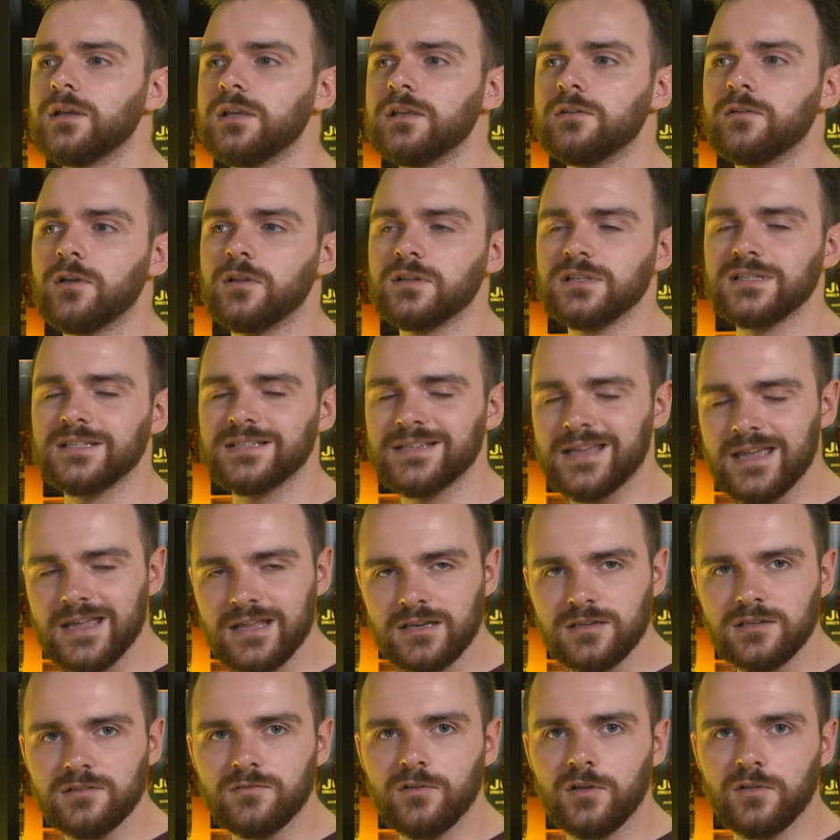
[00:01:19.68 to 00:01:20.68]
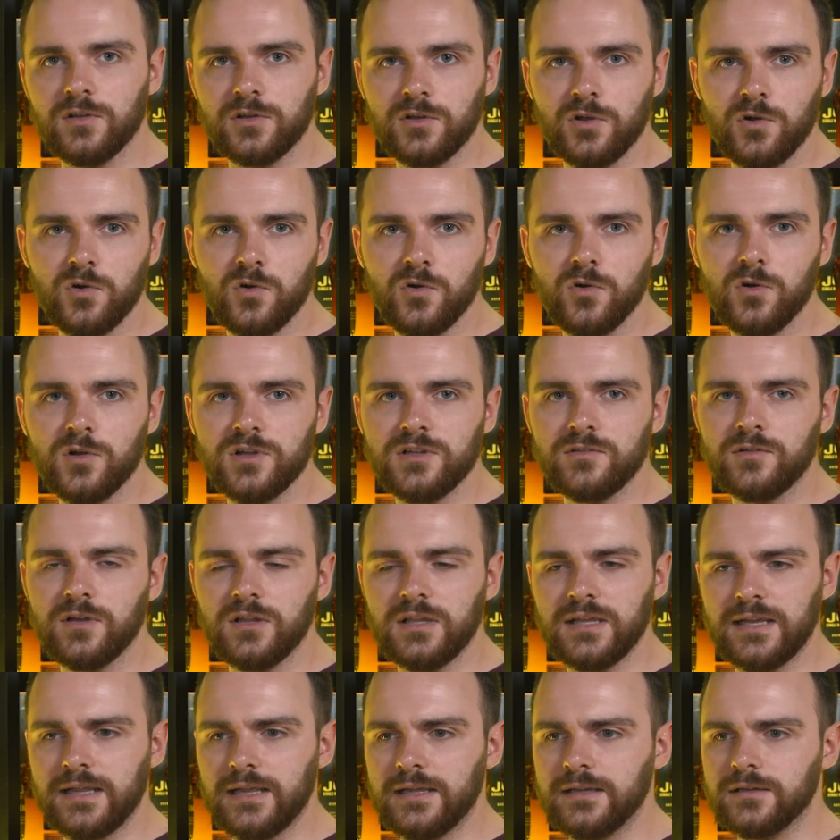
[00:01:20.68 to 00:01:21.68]
You've got the skin, you've got the core, you've
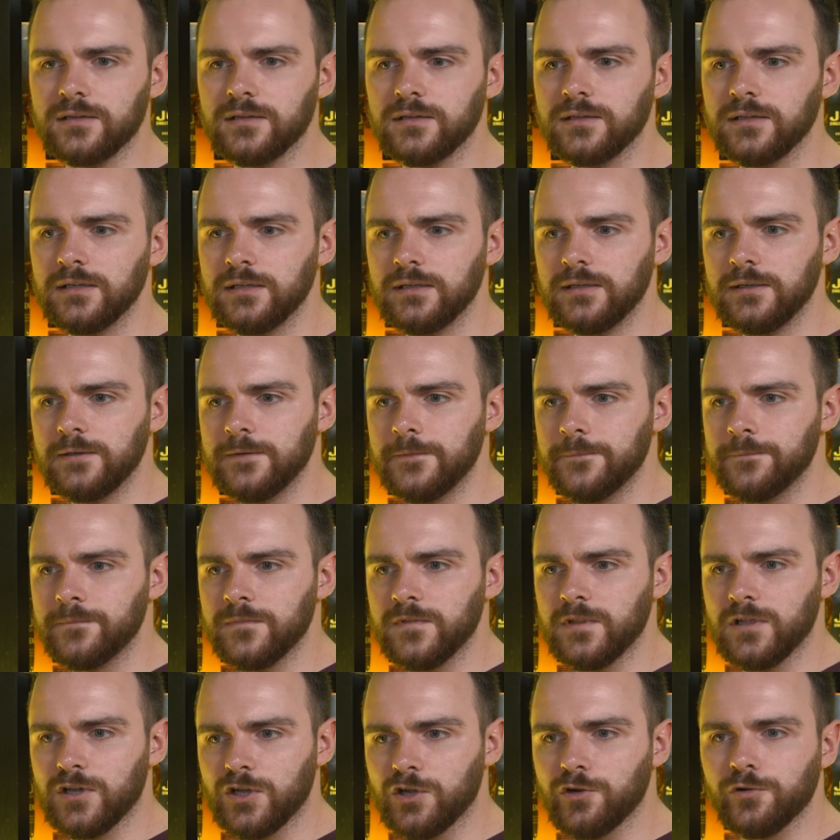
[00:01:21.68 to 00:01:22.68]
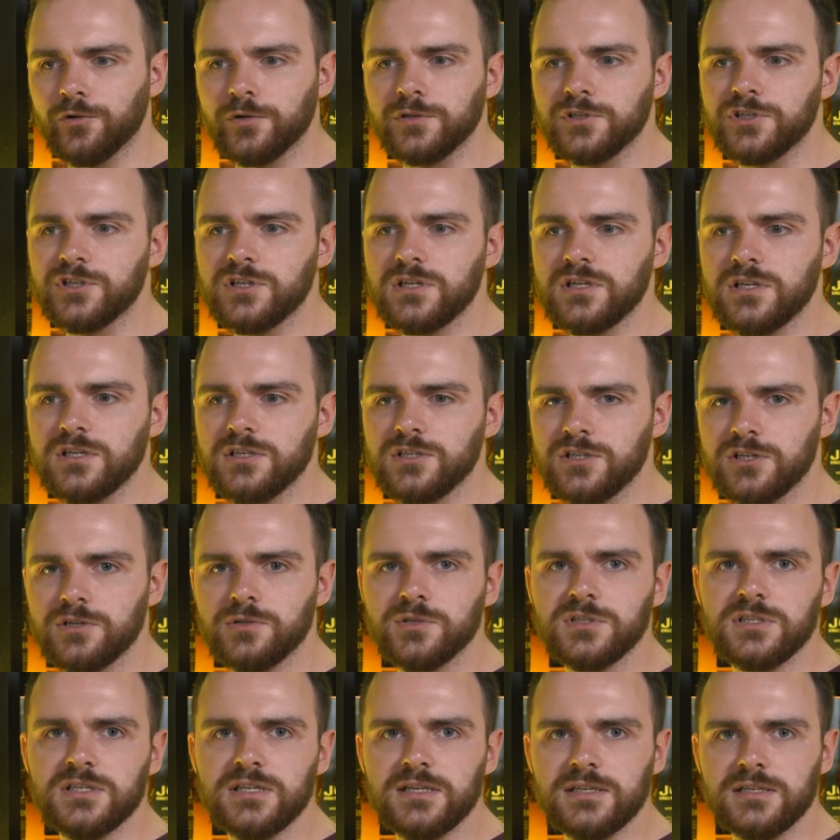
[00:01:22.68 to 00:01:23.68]
got that kind of that crunchy,
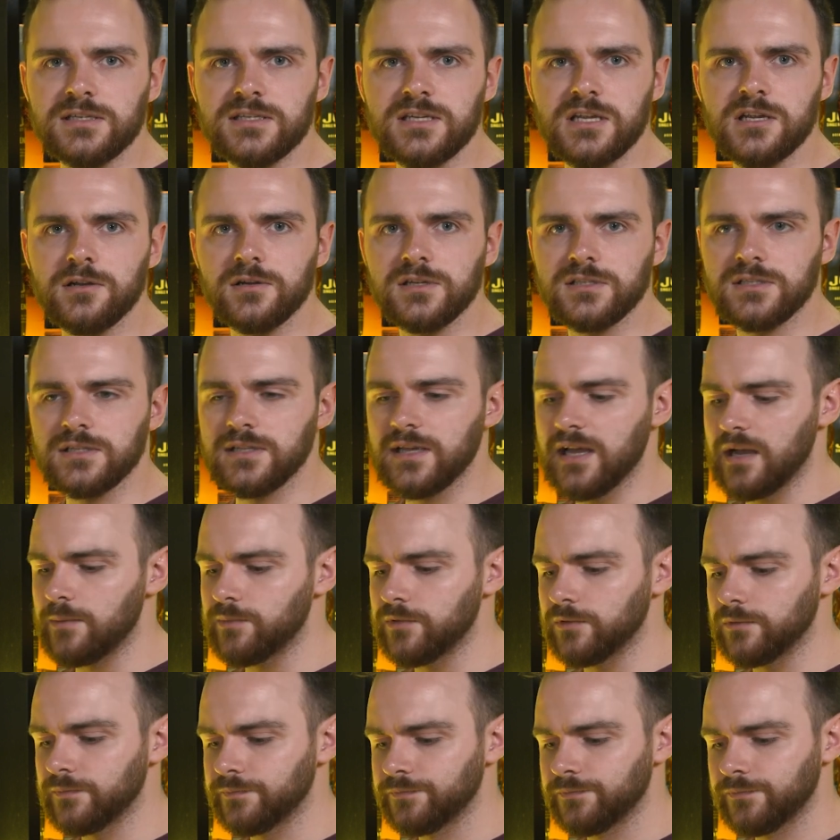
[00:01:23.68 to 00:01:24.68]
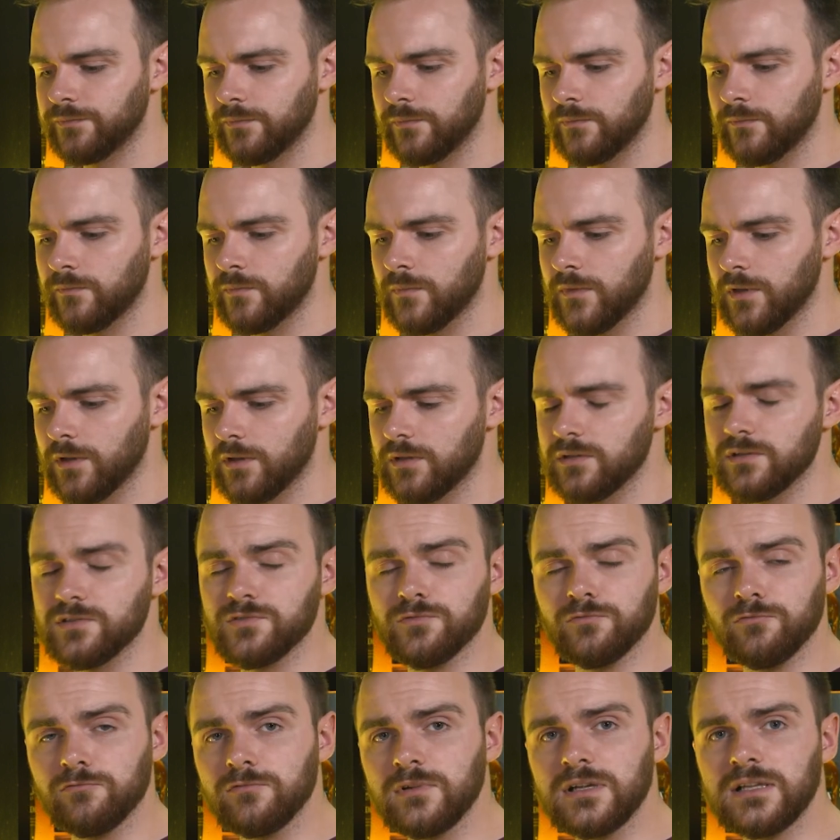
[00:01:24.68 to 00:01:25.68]
juicy interior to the apple. There's
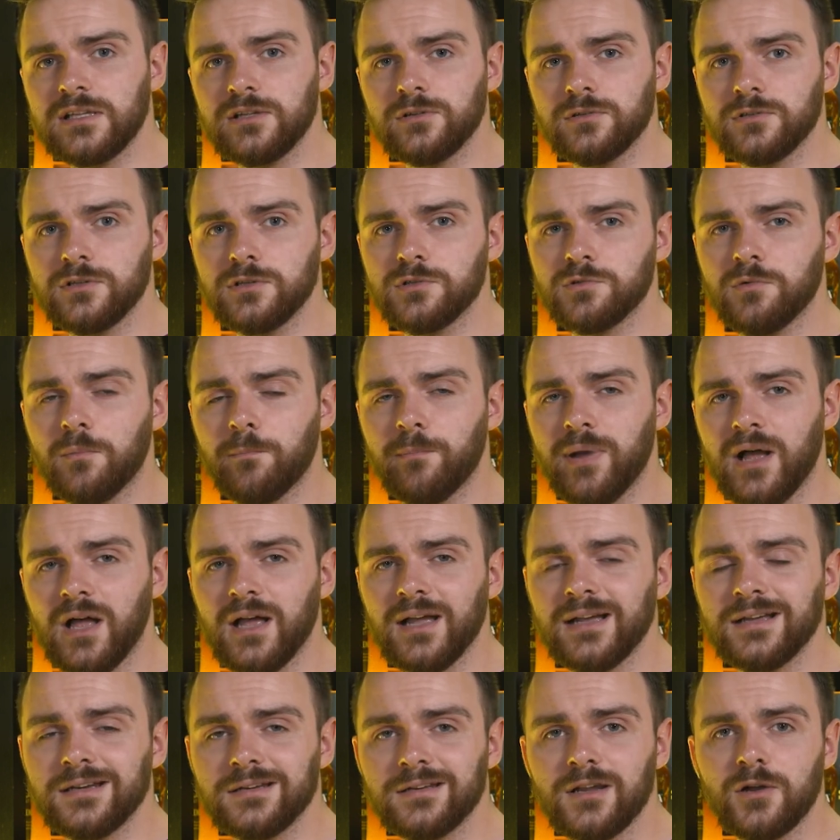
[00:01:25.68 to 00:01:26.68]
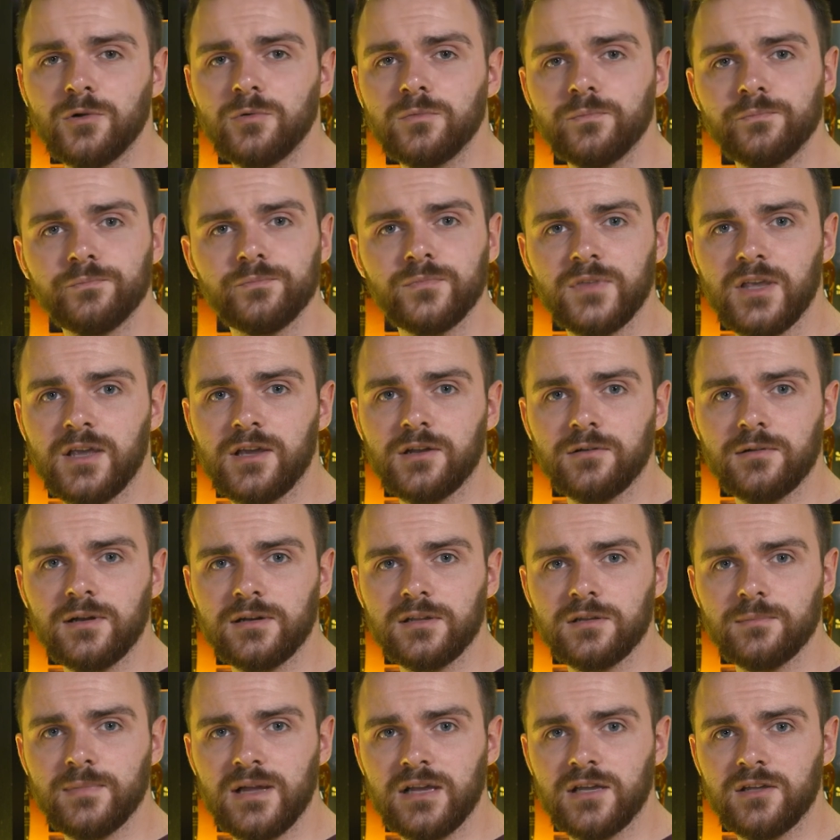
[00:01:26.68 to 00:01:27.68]
a really unusual pine note kicking
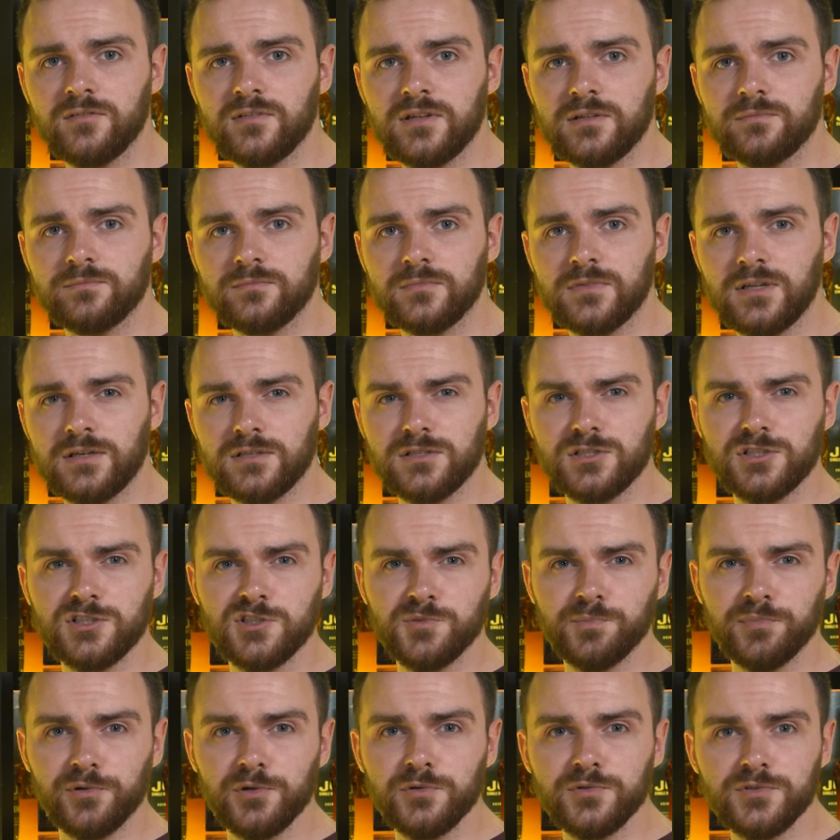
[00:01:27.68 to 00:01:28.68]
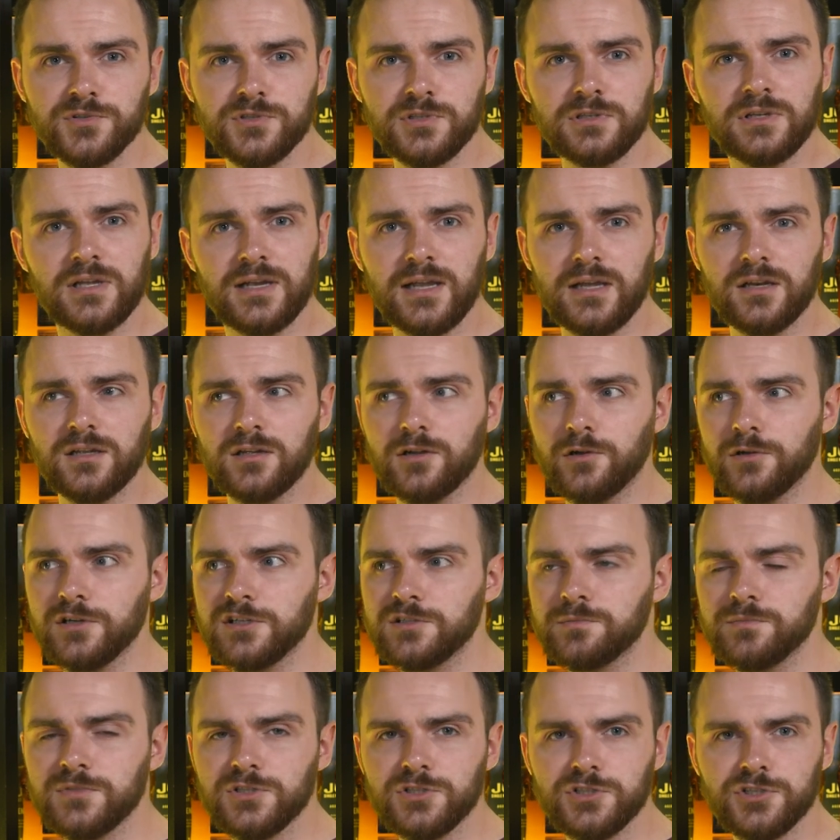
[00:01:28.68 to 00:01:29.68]
around in the back of it, kind of spruce, you know, that kind of
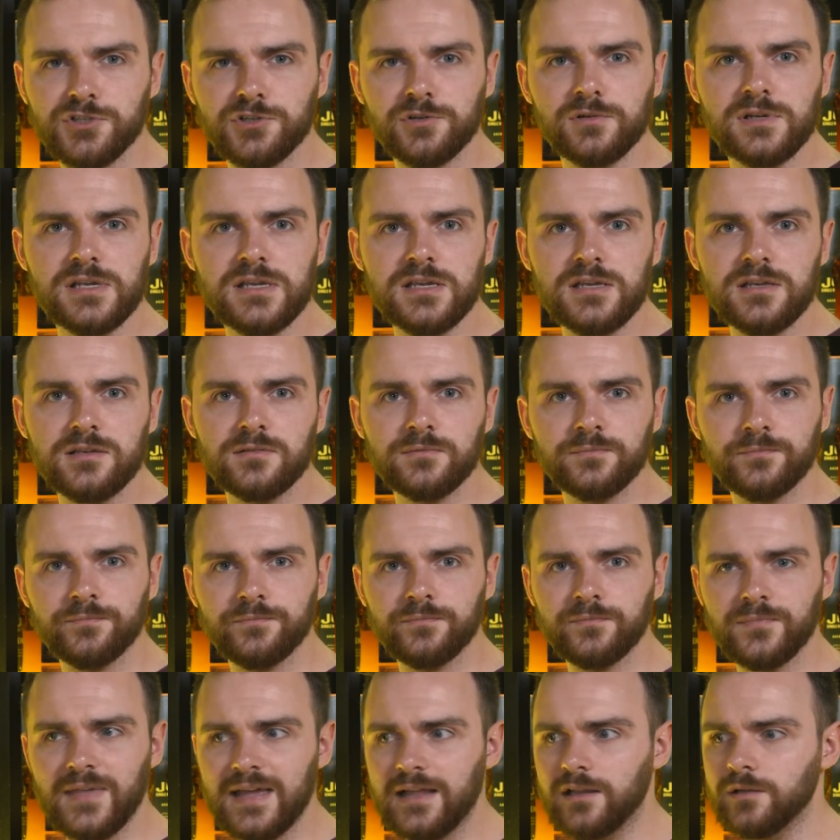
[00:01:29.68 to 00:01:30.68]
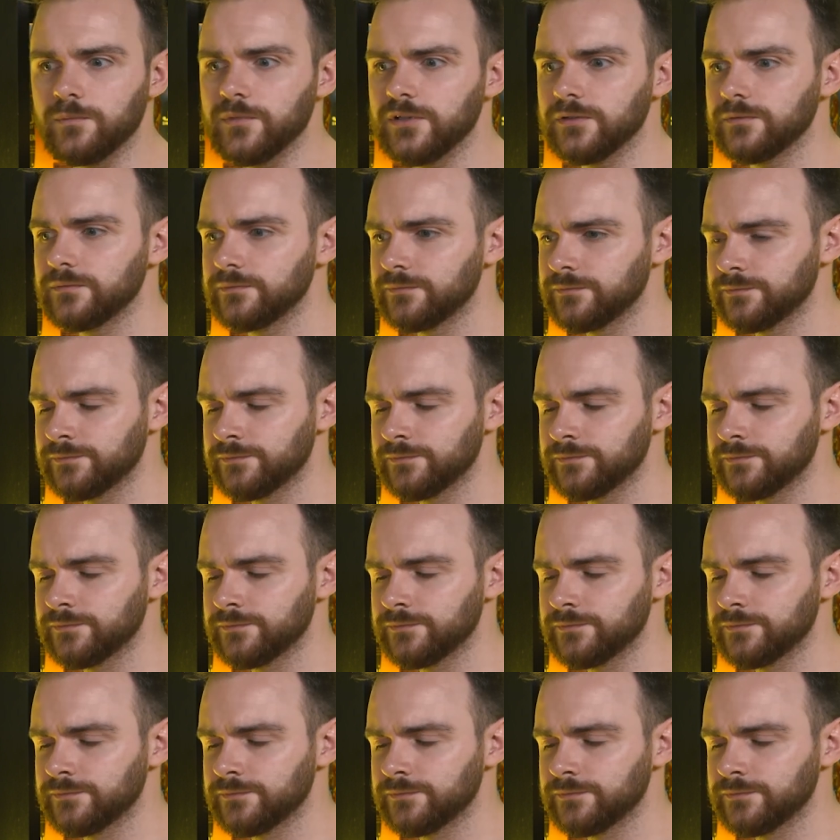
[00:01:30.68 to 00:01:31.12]
Christmas tree element.